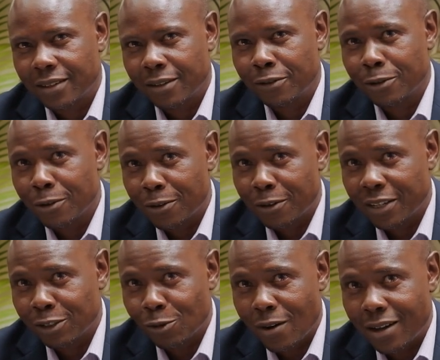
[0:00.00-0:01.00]
if you don't know
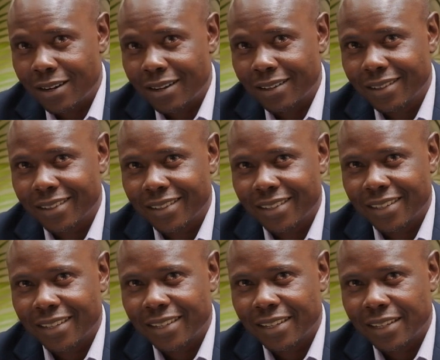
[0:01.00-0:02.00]
his word, eh?
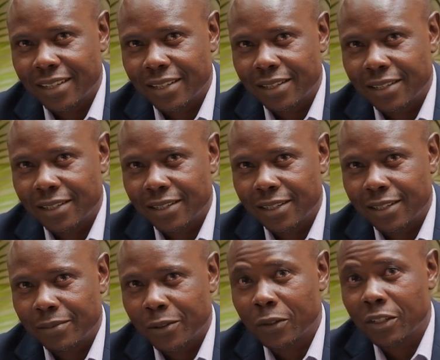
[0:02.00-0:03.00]

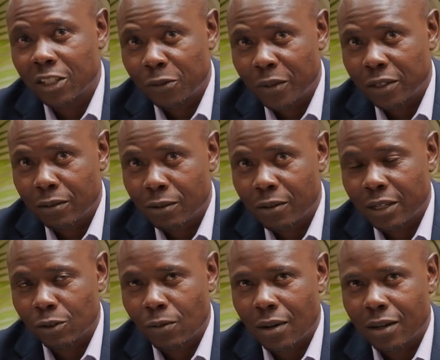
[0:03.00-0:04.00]
Because he speaks through
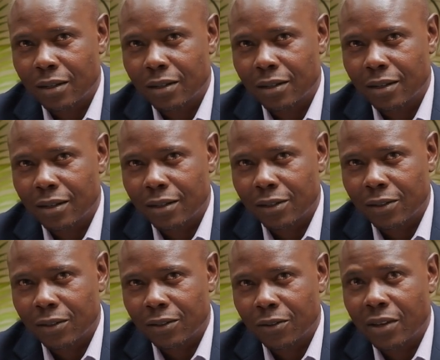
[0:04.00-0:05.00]
his word.
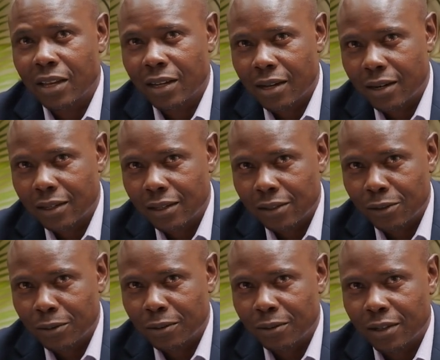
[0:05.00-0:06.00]
So he encourages
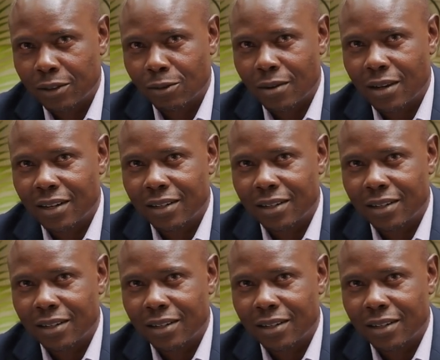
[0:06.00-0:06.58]
you through his word.